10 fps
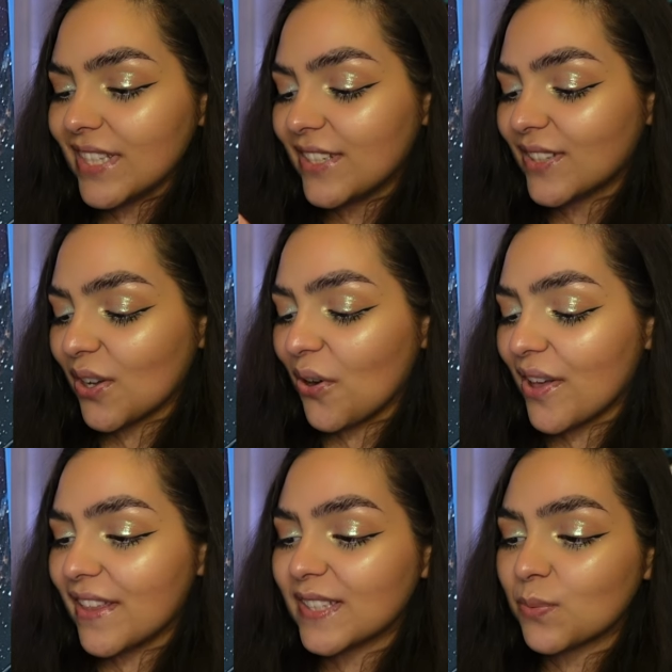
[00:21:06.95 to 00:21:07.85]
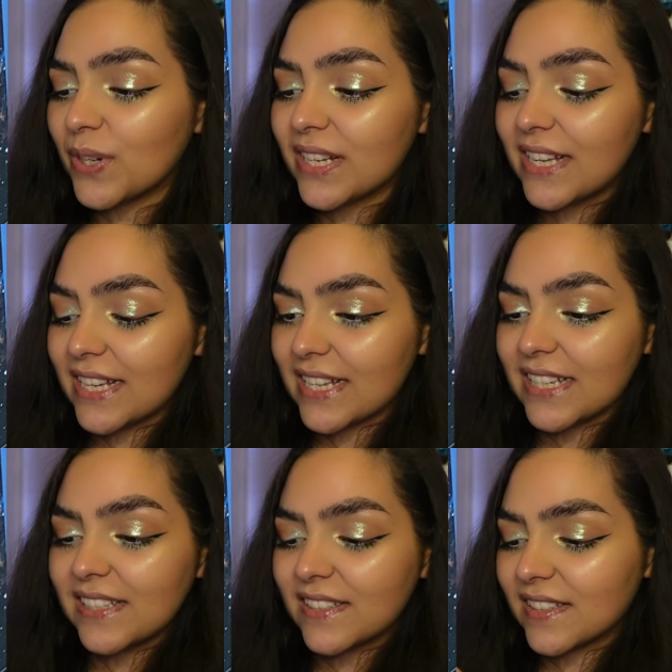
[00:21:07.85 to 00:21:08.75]
So this one
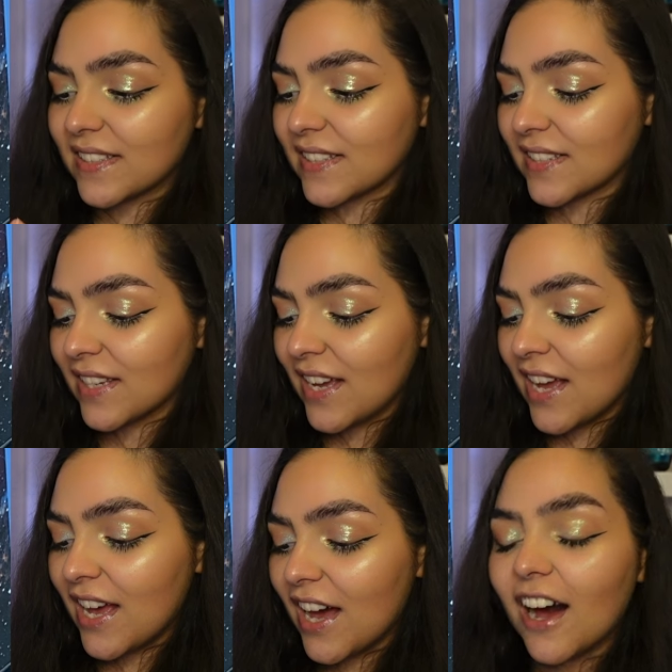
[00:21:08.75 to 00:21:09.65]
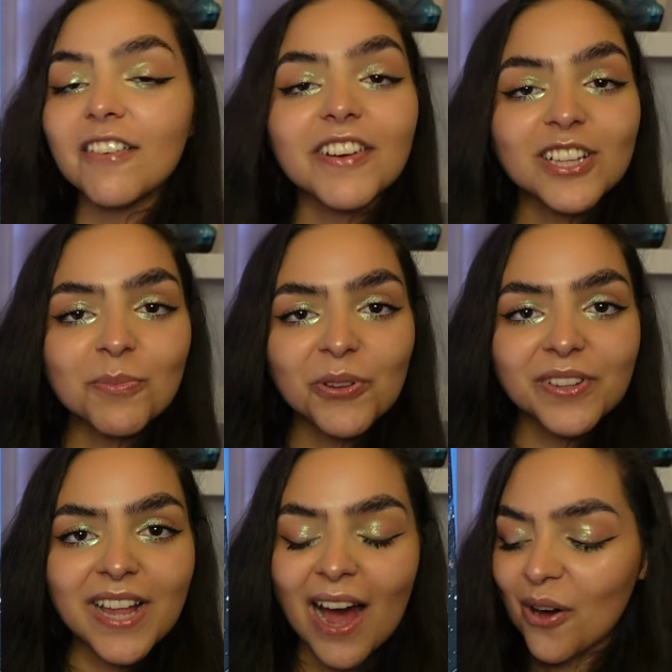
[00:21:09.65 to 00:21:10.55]
is available
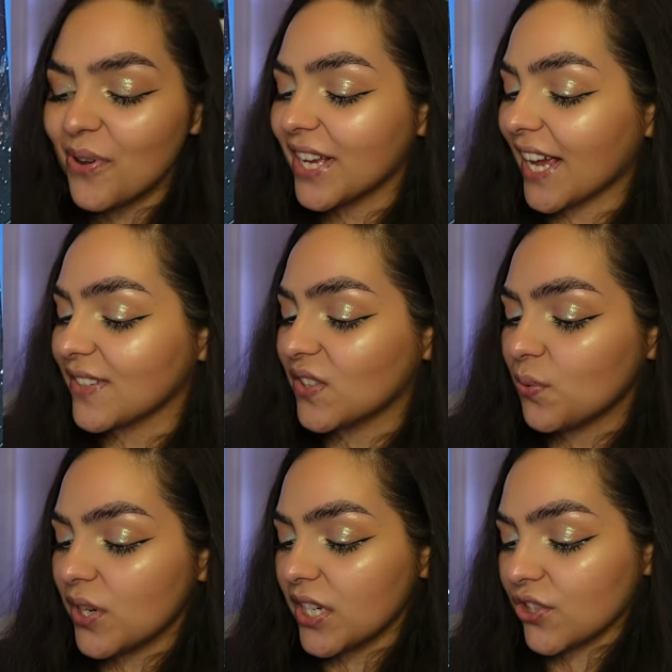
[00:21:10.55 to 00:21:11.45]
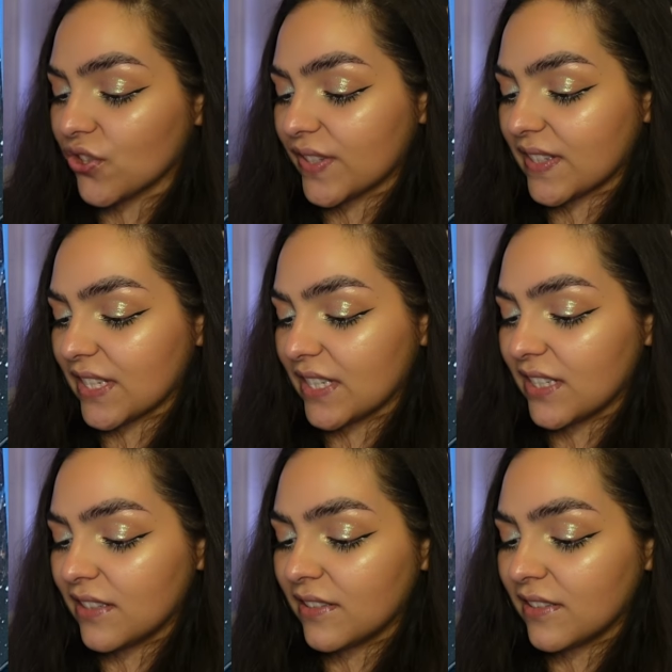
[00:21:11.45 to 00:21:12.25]
now in case you were interested.